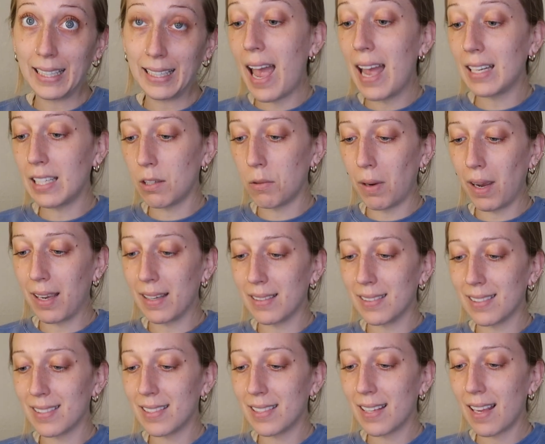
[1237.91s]

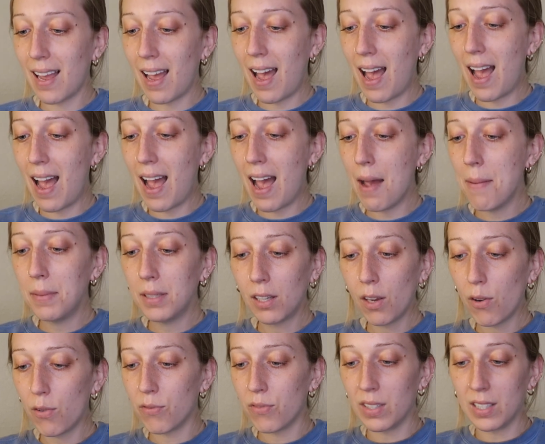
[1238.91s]
Anyways, I'm gonna
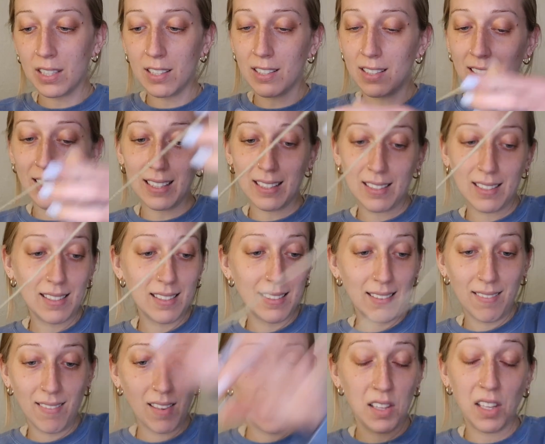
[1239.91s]
go finish this
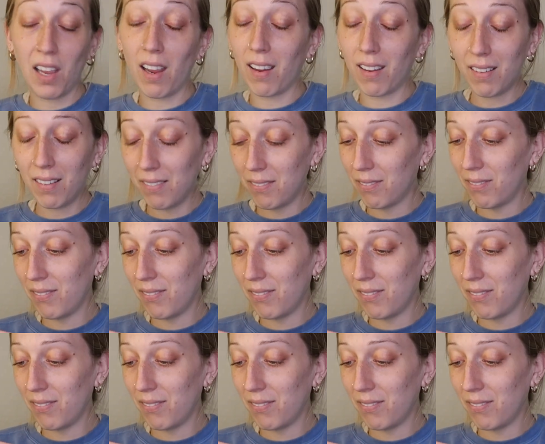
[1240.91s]
thing.